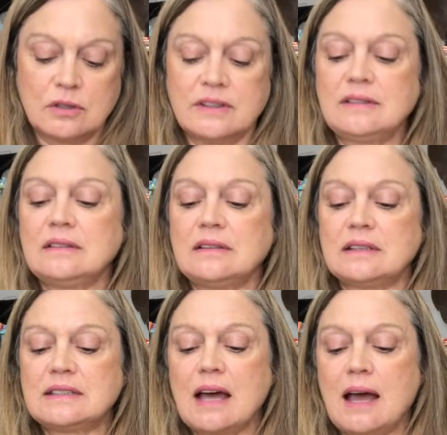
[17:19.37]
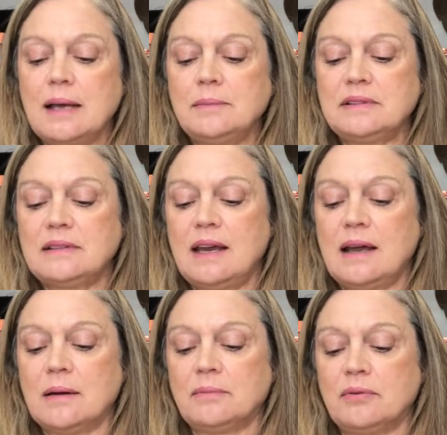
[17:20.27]
This is a
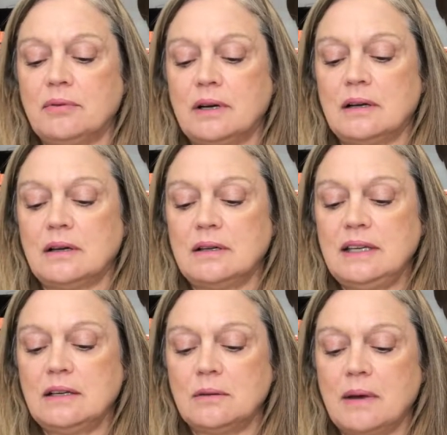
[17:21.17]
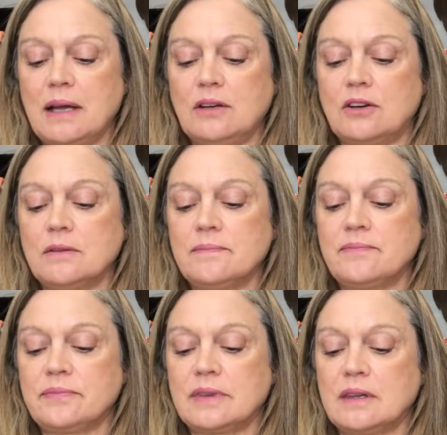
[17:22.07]
timestamp needle minder,
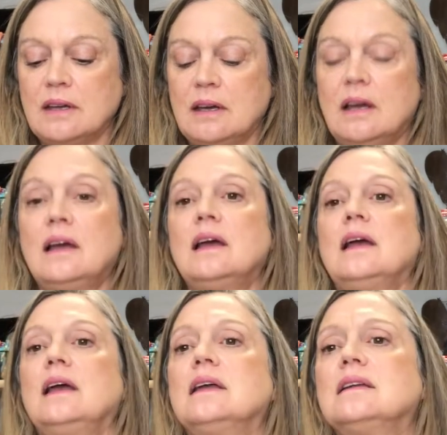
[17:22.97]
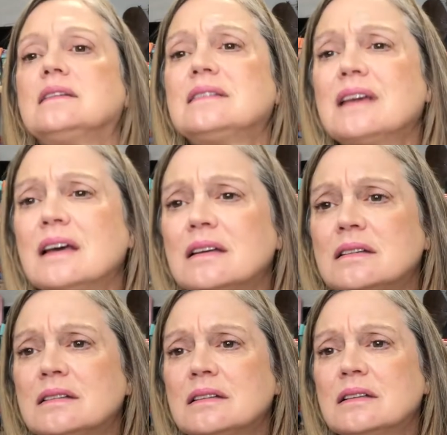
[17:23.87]
and it
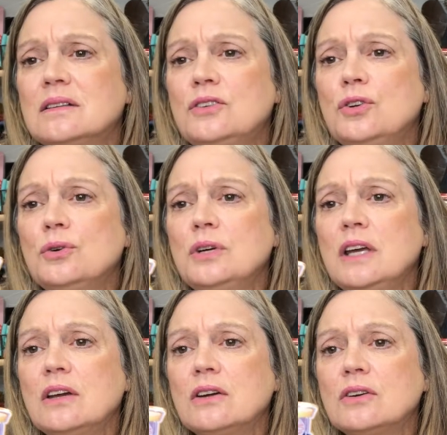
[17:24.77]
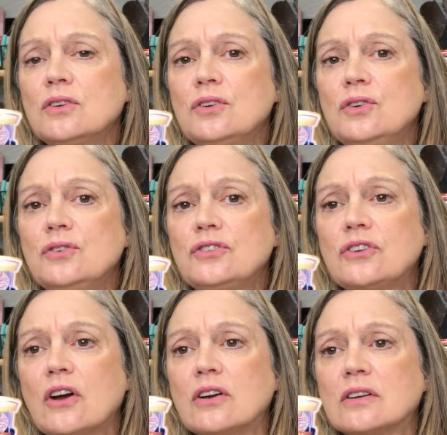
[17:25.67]
says, New Year, New
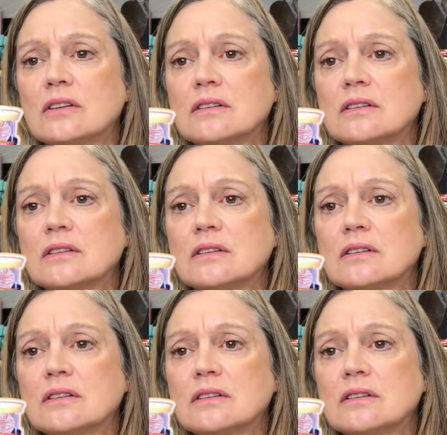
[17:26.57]
Start.